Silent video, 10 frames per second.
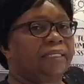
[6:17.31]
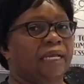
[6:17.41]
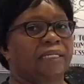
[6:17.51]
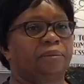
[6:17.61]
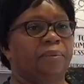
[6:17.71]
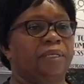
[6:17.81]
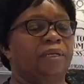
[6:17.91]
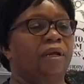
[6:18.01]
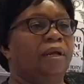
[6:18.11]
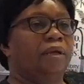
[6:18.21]
judgment,
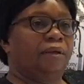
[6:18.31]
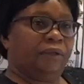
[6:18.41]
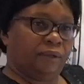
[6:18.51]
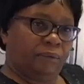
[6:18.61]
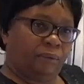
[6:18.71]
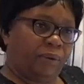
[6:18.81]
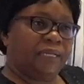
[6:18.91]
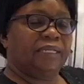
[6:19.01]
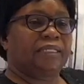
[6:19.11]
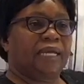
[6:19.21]

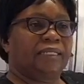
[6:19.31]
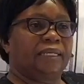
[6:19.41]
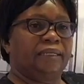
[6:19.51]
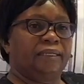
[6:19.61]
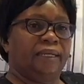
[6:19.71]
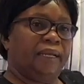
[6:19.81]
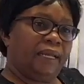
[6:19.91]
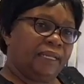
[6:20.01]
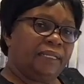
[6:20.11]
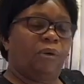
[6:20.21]
when it started
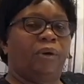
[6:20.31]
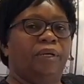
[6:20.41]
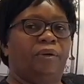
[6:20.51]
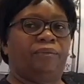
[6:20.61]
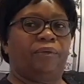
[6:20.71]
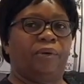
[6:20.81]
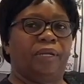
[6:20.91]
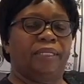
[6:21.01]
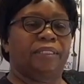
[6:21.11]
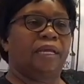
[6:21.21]
in the Holy of
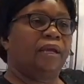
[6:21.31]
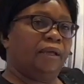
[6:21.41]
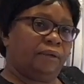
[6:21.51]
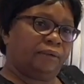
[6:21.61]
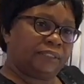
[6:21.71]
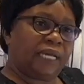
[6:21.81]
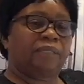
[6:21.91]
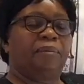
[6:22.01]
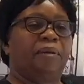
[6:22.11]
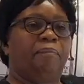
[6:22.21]
Holies,
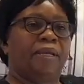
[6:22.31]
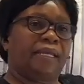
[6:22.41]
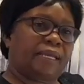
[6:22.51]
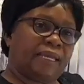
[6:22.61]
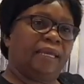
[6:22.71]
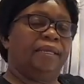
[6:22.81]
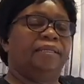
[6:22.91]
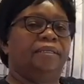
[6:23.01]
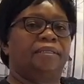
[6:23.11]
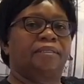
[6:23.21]
judgment
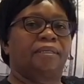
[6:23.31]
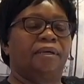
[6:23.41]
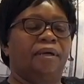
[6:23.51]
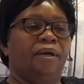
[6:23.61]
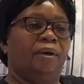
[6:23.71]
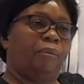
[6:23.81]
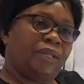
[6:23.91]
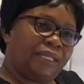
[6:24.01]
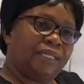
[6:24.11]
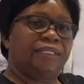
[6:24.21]
begins
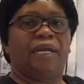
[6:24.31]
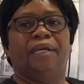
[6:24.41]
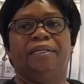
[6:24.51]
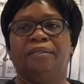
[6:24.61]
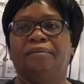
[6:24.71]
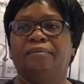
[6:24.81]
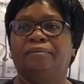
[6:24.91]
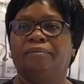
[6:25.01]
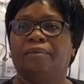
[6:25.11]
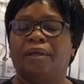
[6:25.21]
with the dead.
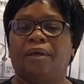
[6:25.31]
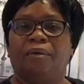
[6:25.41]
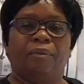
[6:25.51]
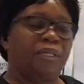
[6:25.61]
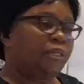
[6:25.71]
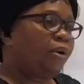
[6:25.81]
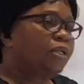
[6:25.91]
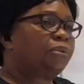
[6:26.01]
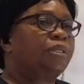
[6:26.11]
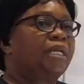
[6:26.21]
With
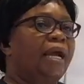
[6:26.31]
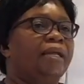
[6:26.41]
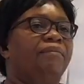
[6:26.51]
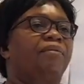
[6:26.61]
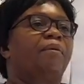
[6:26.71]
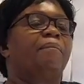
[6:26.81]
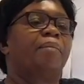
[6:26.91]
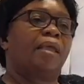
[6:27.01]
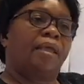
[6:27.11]
those who died from